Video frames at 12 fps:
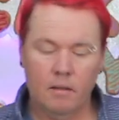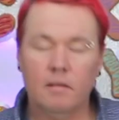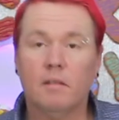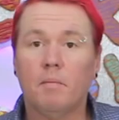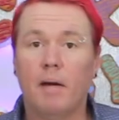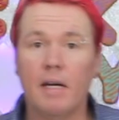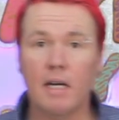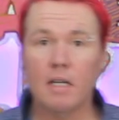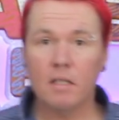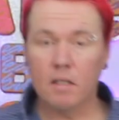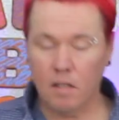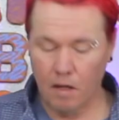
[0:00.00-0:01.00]
To make
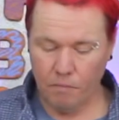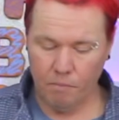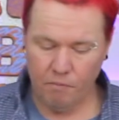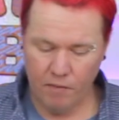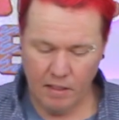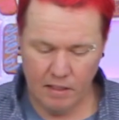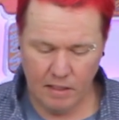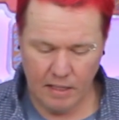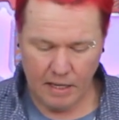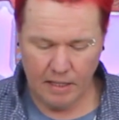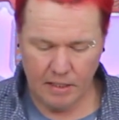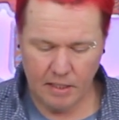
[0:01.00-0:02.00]
his fins
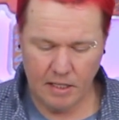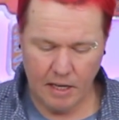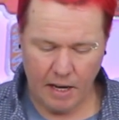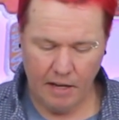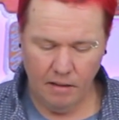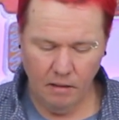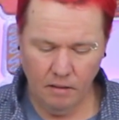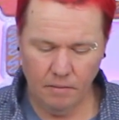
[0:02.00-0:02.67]
and tail,